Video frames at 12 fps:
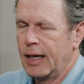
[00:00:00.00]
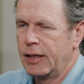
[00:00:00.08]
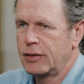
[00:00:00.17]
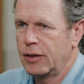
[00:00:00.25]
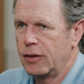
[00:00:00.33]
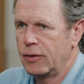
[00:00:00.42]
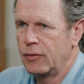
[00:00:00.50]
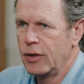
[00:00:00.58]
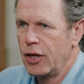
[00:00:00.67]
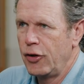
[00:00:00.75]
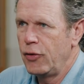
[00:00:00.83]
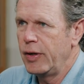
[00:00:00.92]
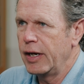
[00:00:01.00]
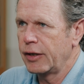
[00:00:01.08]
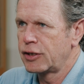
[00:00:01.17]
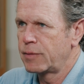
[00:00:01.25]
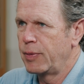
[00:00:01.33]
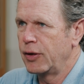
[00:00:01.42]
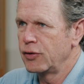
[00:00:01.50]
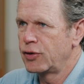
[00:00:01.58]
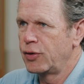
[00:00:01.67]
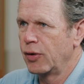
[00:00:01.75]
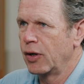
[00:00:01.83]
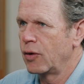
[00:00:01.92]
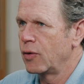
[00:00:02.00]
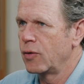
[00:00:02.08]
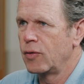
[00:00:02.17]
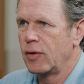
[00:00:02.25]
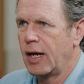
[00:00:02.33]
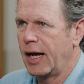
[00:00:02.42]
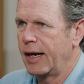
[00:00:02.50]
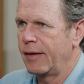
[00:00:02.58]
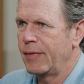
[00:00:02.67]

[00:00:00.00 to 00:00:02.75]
And so you get exposed to a whole lot.